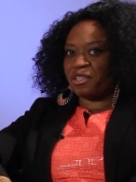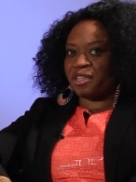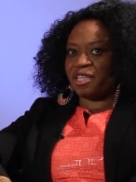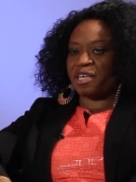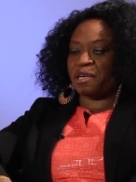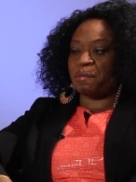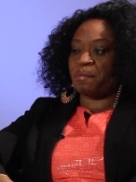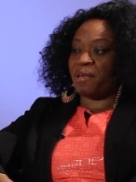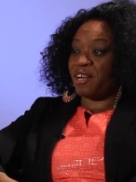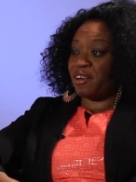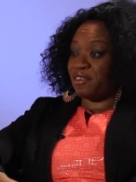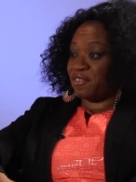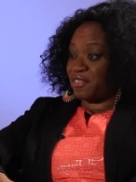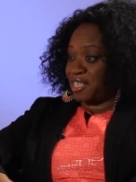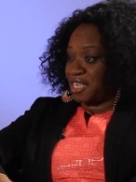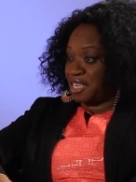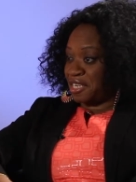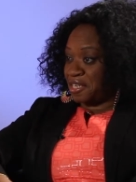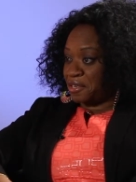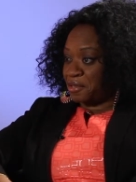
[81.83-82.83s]
thing about our
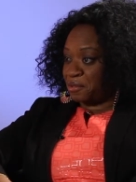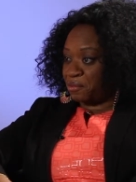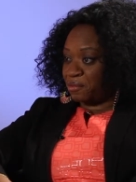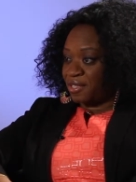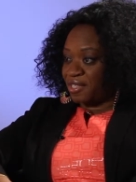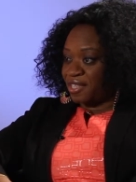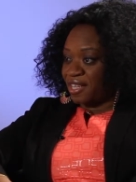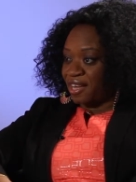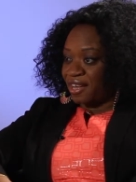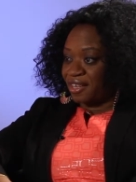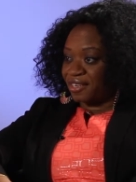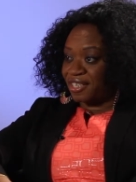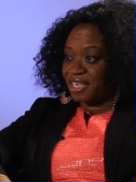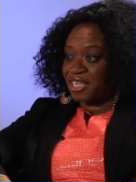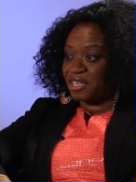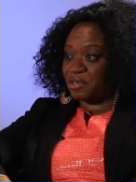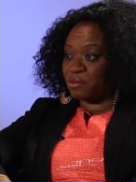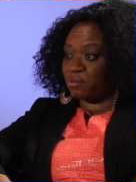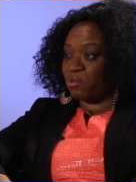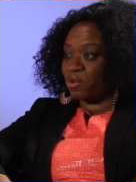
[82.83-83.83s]
CEO was that
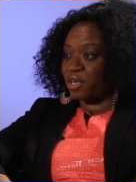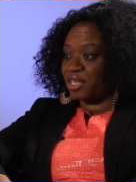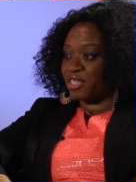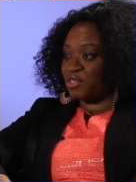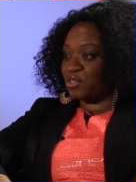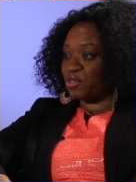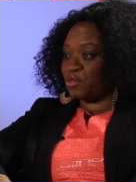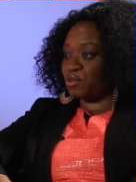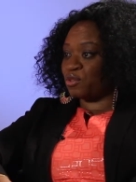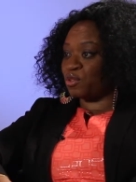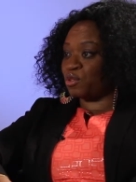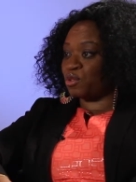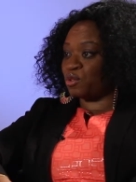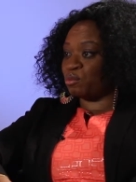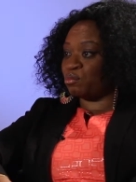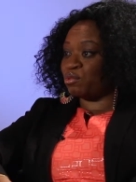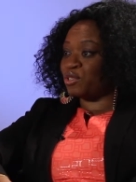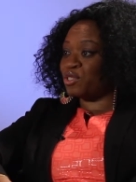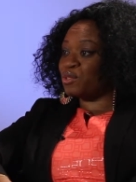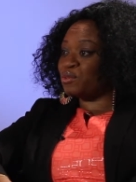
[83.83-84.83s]
he wanted you to
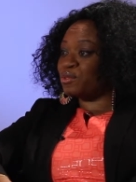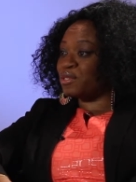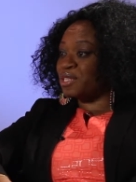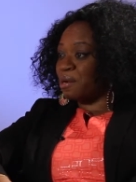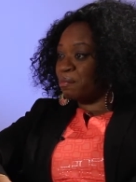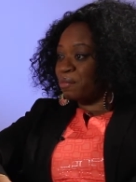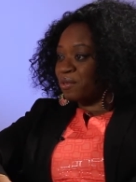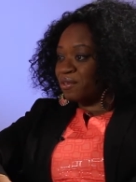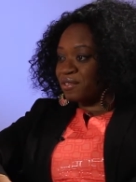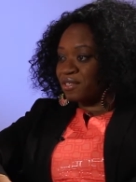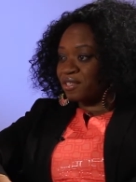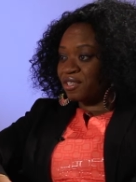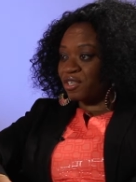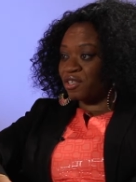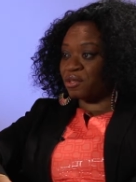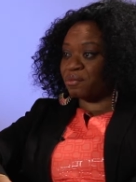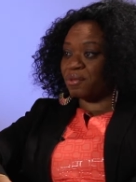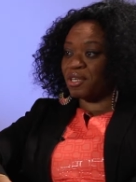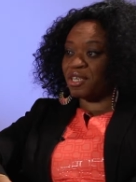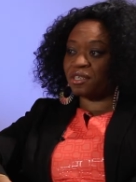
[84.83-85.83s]
produce numbers, and the only
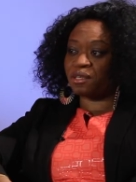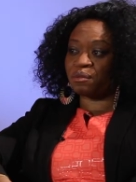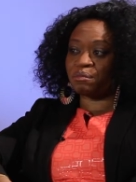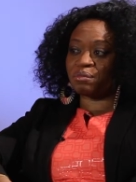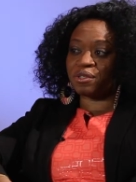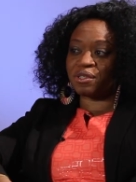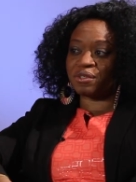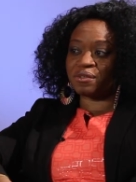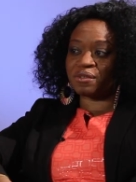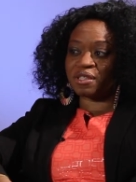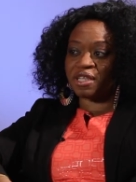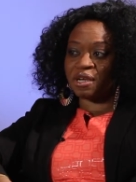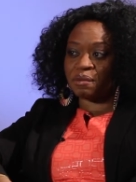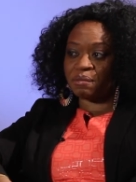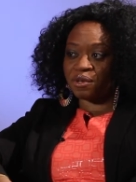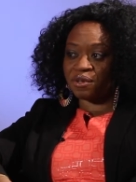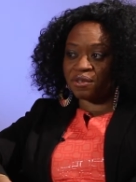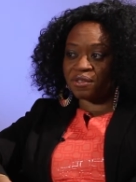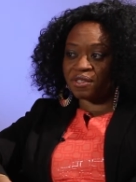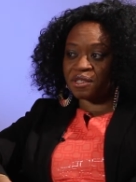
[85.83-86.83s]
way you can produce
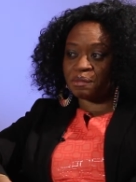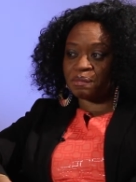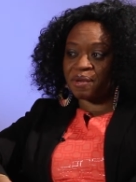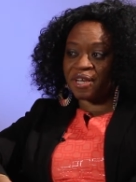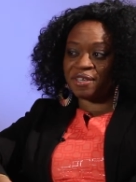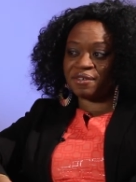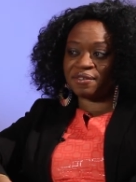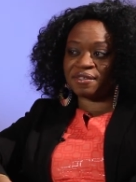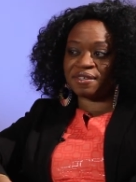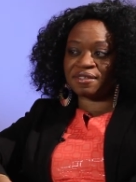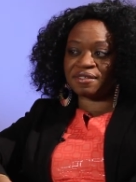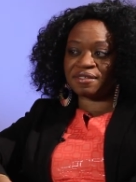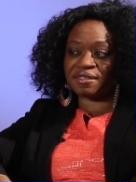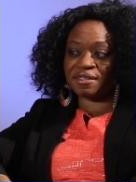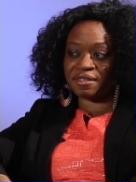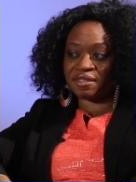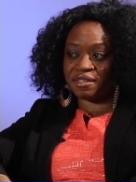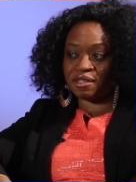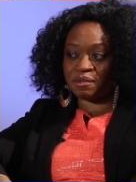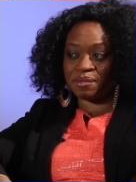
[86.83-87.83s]
numbers is by using
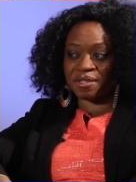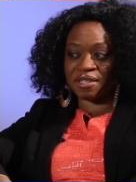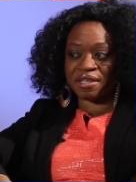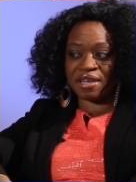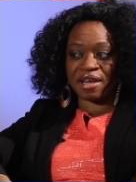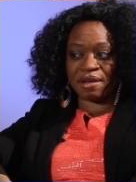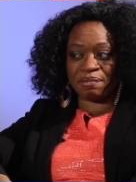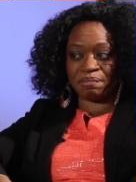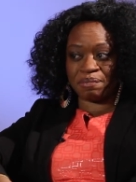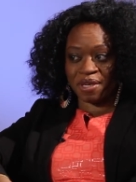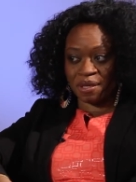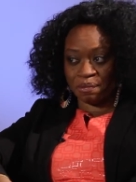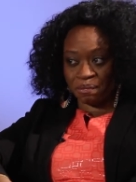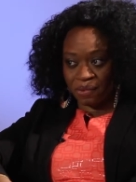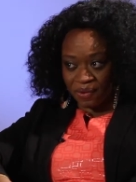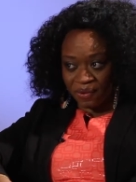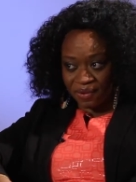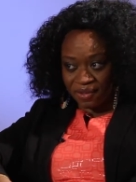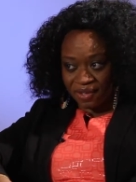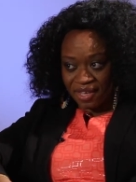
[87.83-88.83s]
systems and not
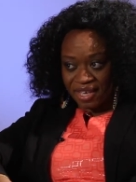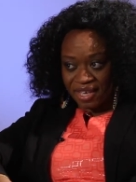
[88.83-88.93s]
people,